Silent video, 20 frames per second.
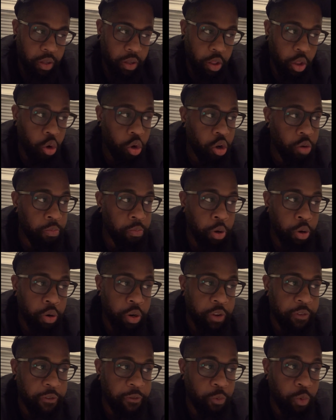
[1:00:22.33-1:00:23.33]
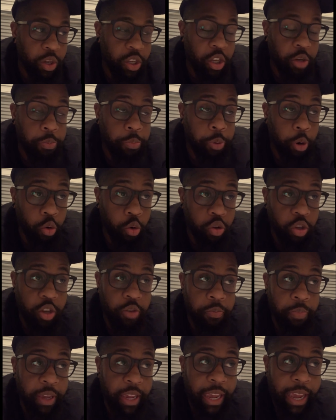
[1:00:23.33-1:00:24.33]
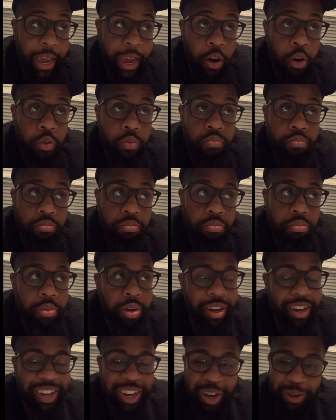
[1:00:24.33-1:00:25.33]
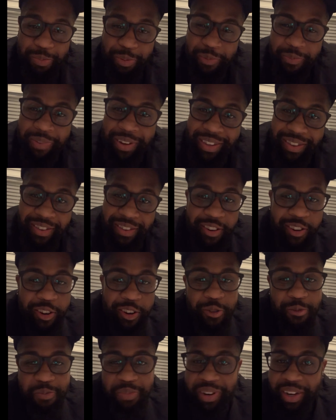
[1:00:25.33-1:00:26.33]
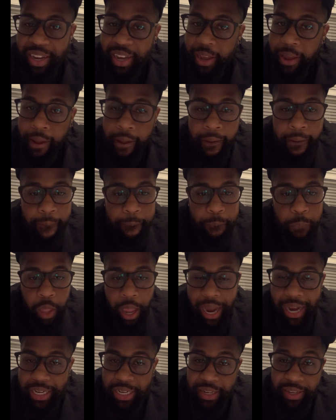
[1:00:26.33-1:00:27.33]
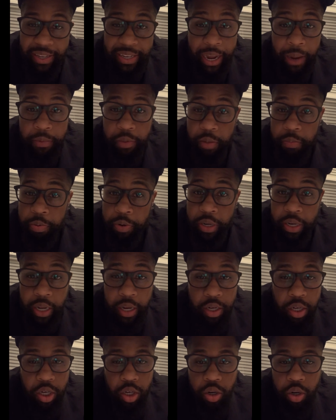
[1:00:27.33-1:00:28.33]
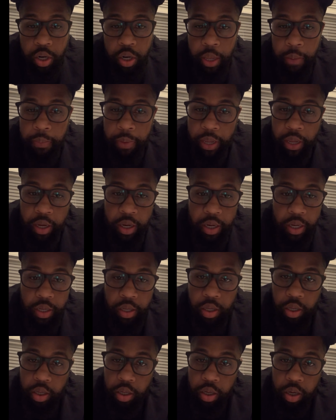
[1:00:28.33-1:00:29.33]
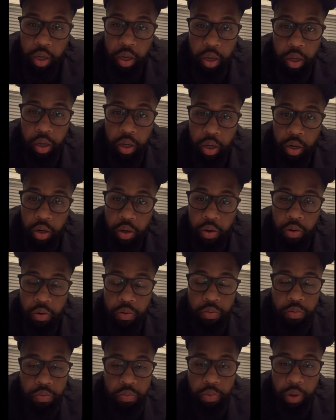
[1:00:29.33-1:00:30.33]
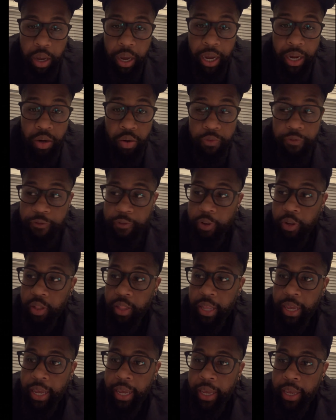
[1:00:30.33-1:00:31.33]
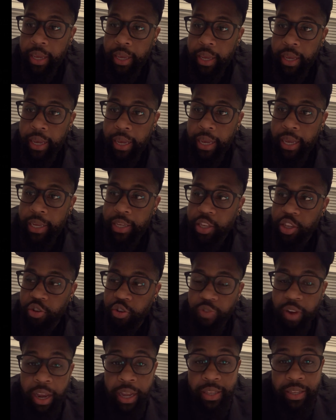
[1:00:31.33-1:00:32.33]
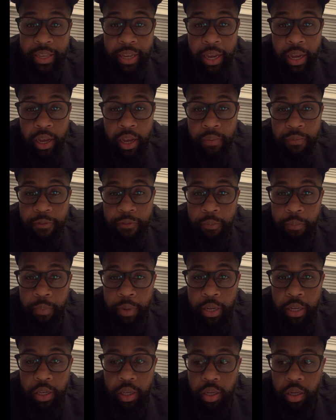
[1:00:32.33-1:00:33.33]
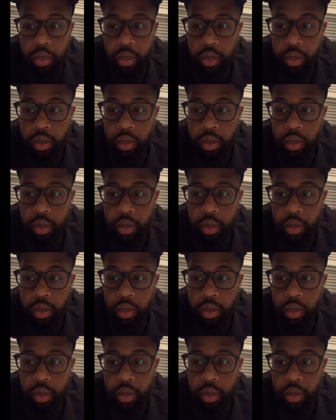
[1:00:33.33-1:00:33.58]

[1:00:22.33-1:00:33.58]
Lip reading: Locomotive was supposed to be out a couple months ago, but I just stopped the production on it because, I don't feel like it's the right time for me to